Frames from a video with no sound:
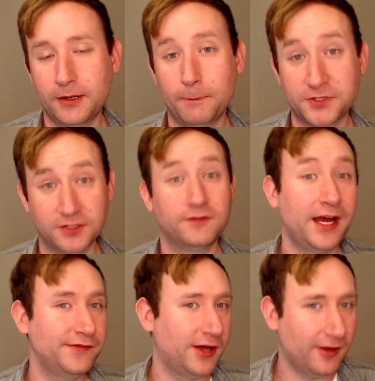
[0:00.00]

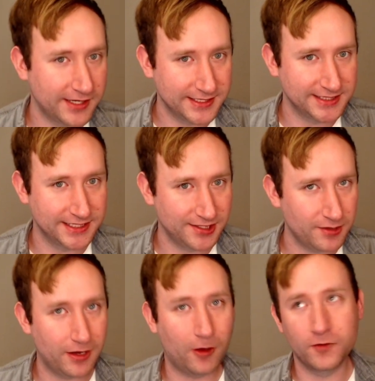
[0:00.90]
survive the holiday
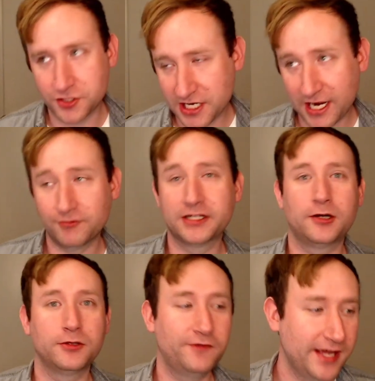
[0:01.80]
season, all the traveling, all
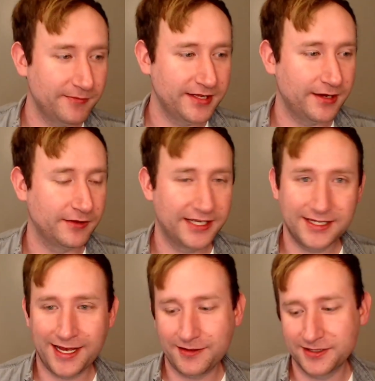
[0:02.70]
the family, all the
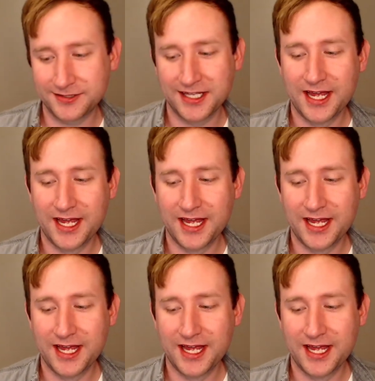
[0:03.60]
get-togethers,